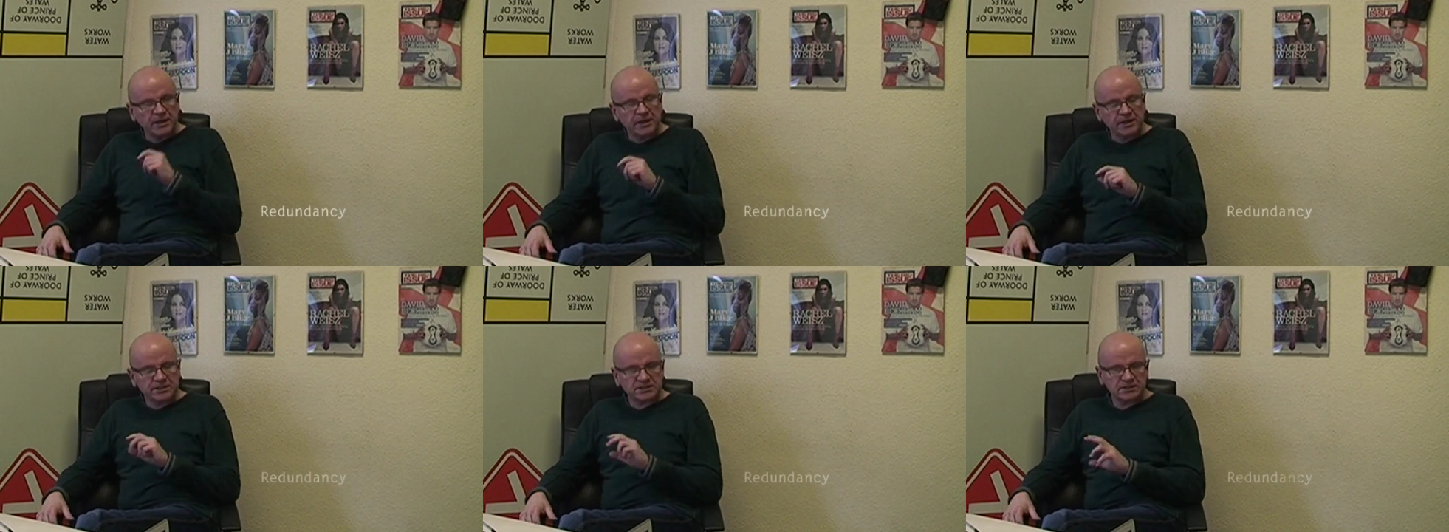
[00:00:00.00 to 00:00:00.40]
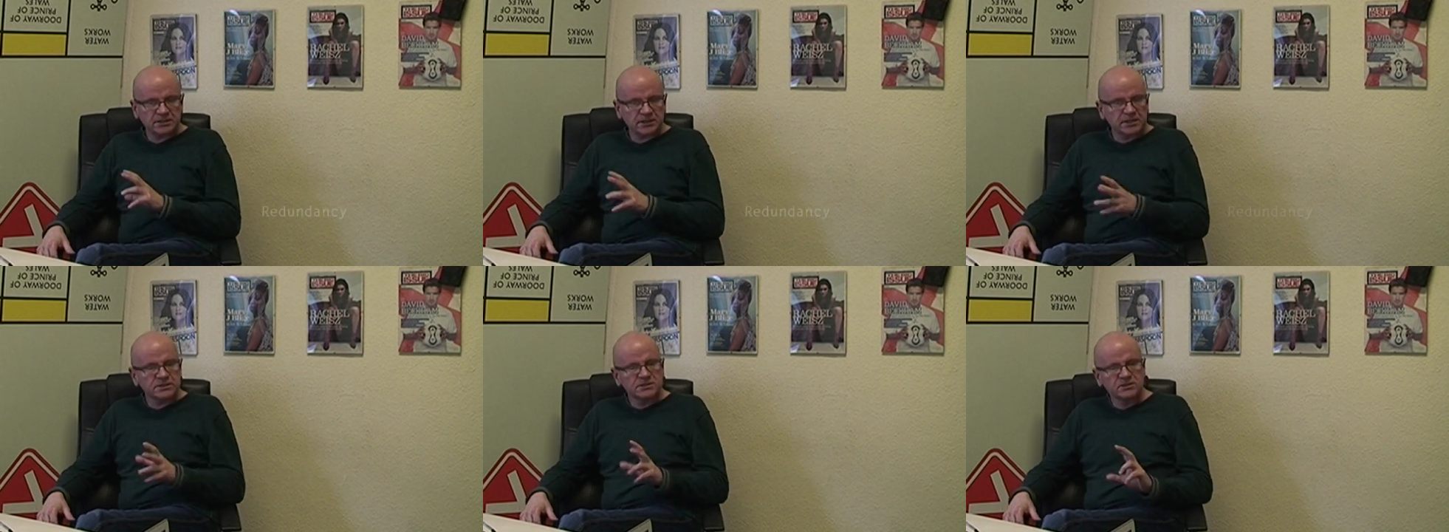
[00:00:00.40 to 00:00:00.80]
it's
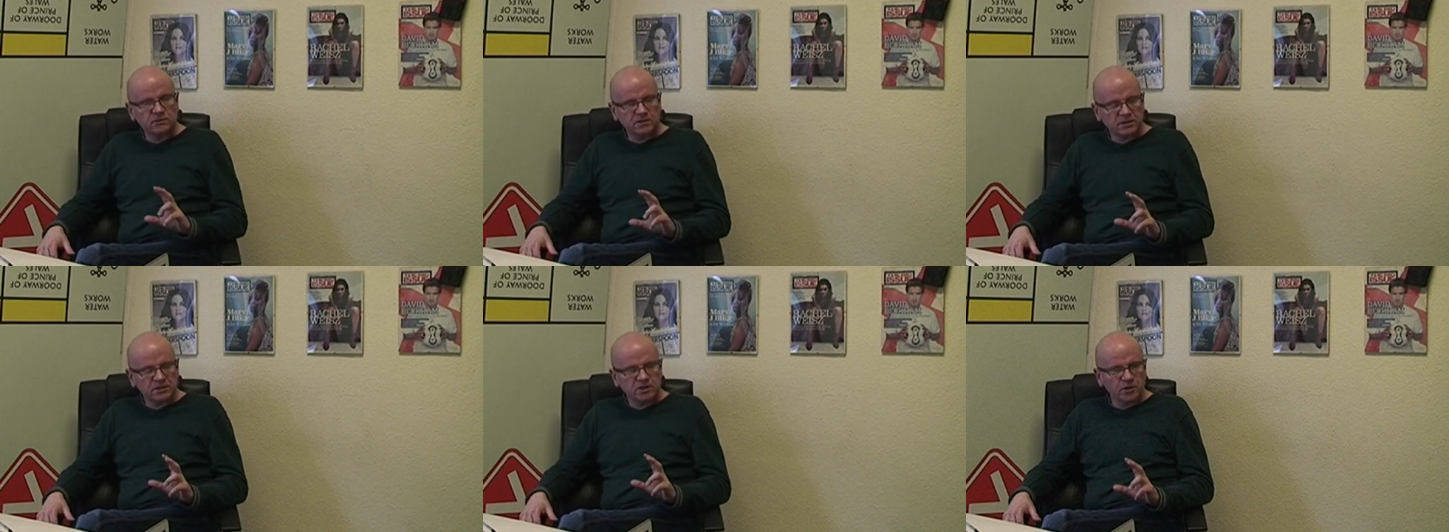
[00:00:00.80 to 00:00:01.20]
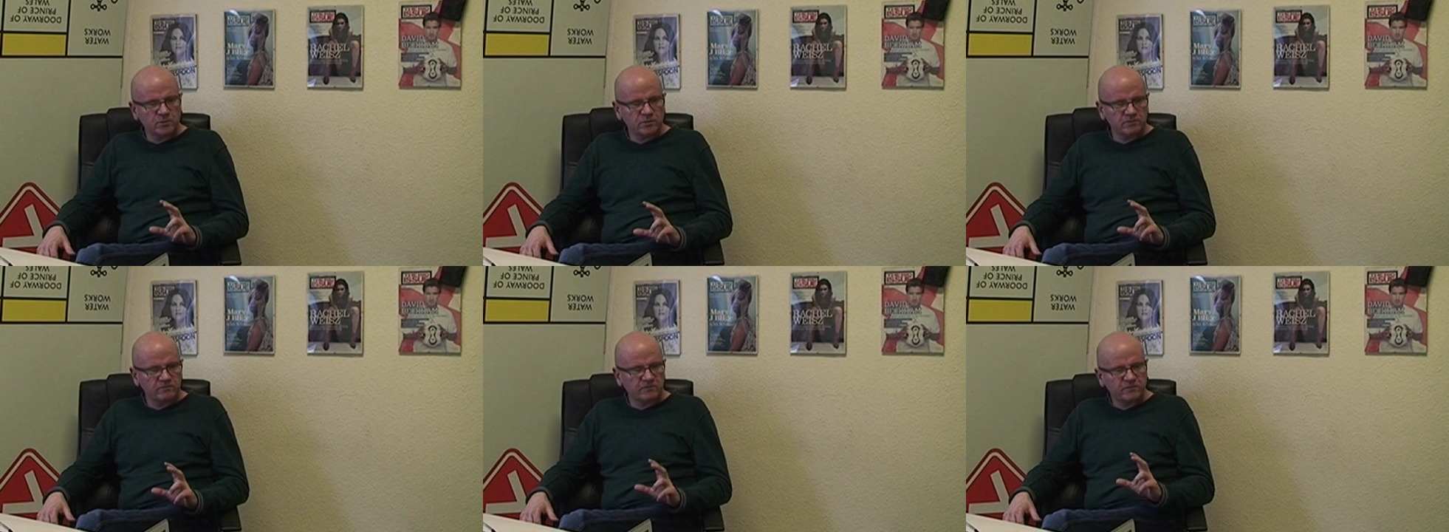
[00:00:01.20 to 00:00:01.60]
it's not
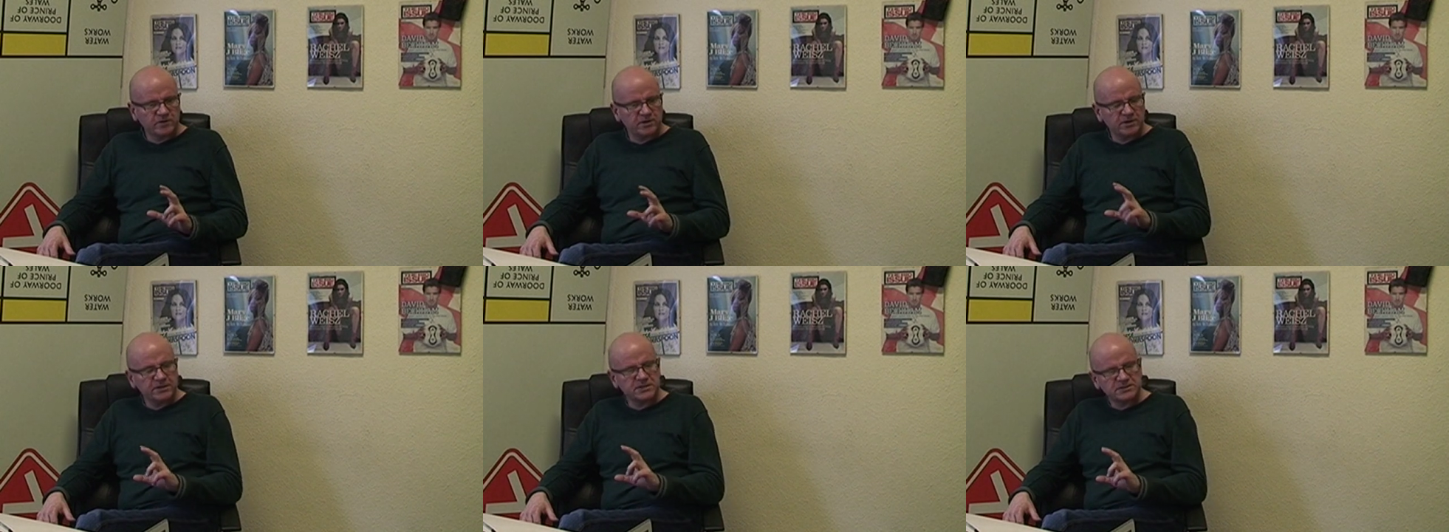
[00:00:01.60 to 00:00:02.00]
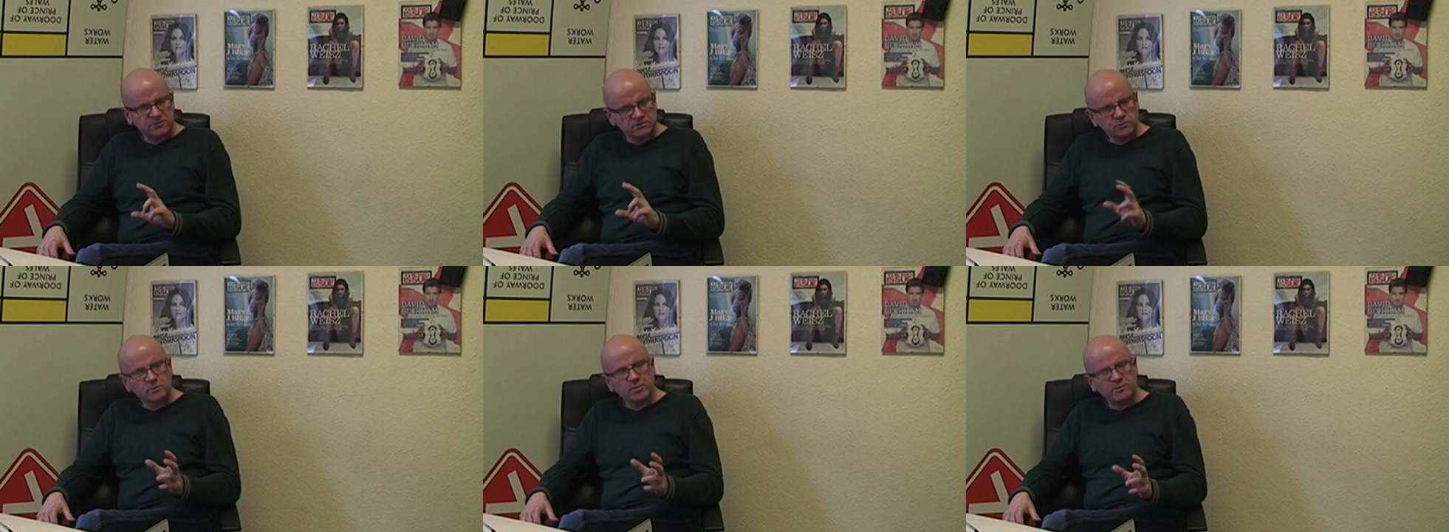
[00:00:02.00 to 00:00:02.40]
uncommon for it's
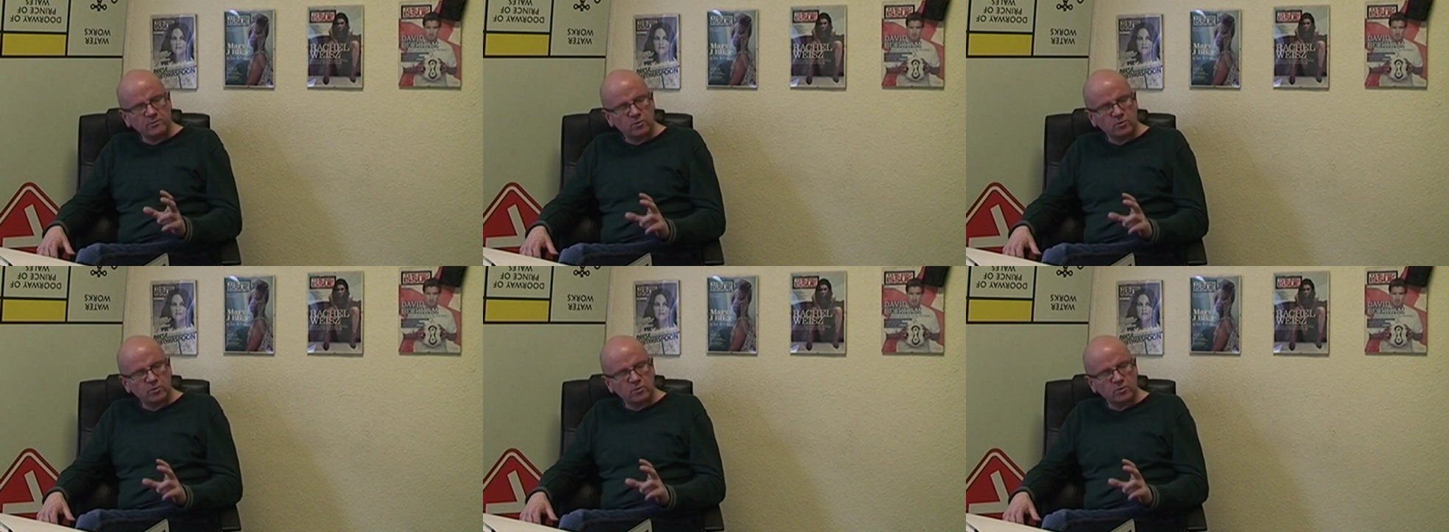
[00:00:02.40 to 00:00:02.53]
normally